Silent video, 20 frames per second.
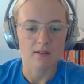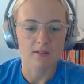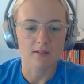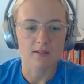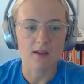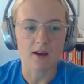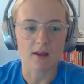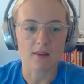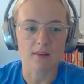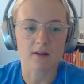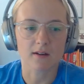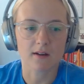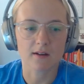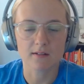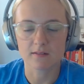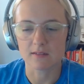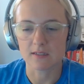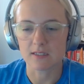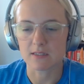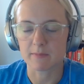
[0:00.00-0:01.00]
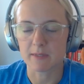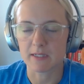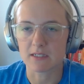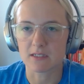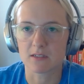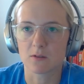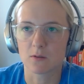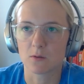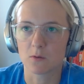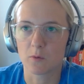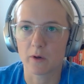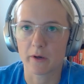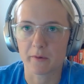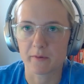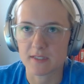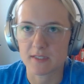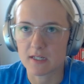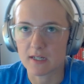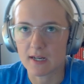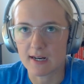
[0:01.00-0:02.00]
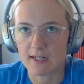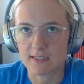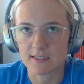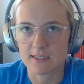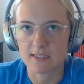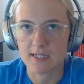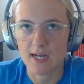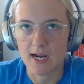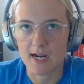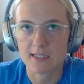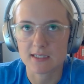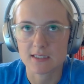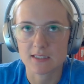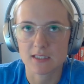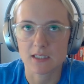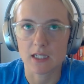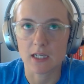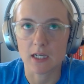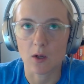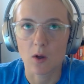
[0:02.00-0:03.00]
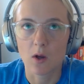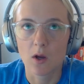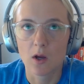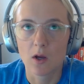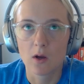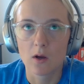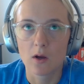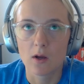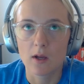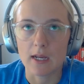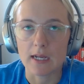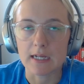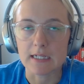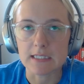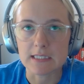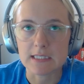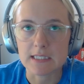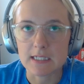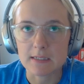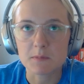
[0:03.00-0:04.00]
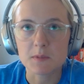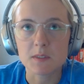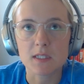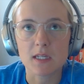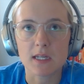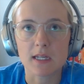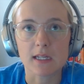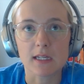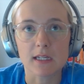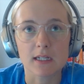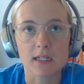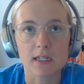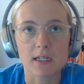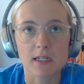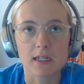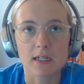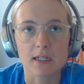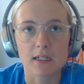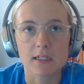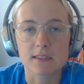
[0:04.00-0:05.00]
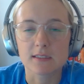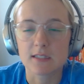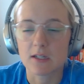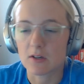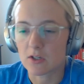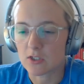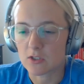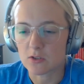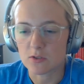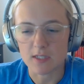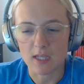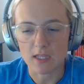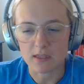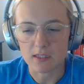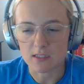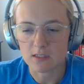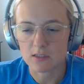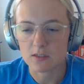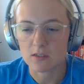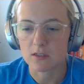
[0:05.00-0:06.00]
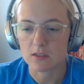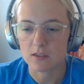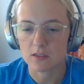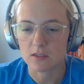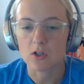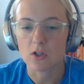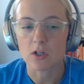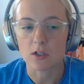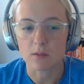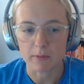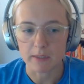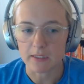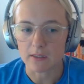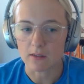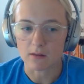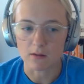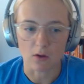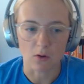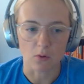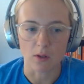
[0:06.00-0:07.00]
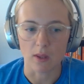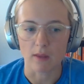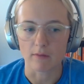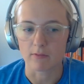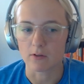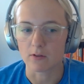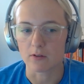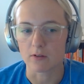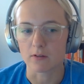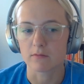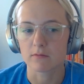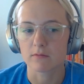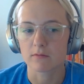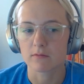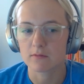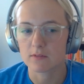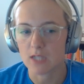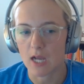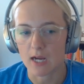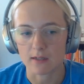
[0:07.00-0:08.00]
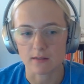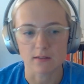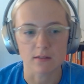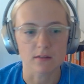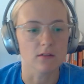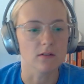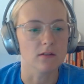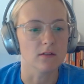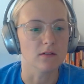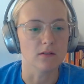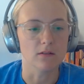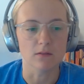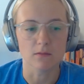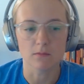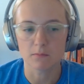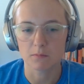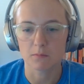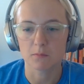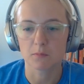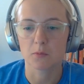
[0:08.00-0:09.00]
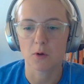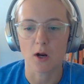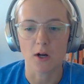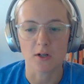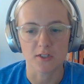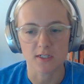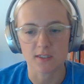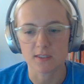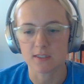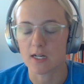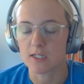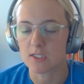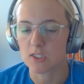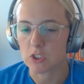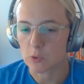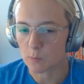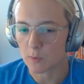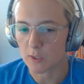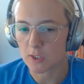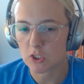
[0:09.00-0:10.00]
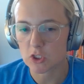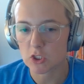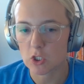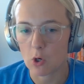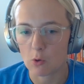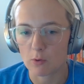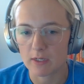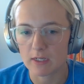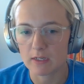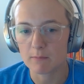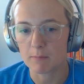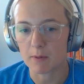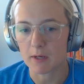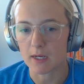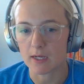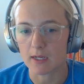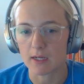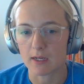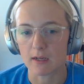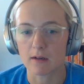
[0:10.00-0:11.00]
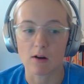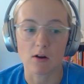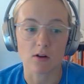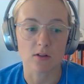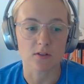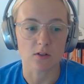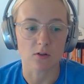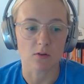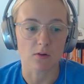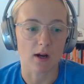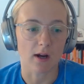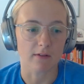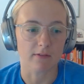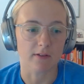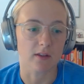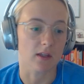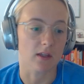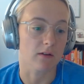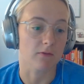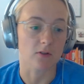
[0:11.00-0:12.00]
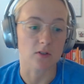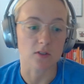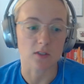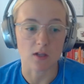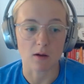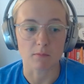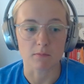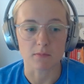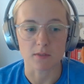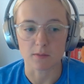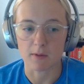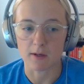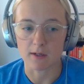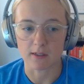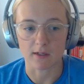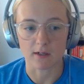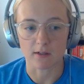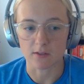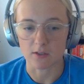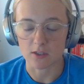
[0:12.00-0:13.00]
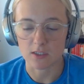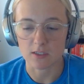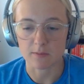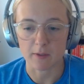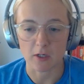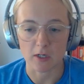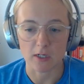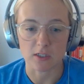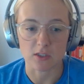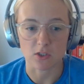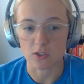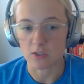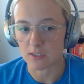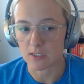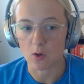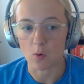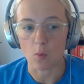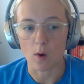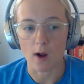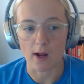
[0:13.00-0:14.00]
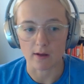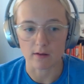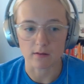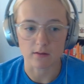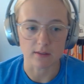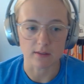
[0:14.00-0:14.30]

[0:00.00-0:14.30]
Yeah, that kind of leads me into what I was going to ask next. Like, it seems like, Darren, you said this could be a low level technical project, not too much coding, but it also, I feel like for some, depending on your experience, could take a while.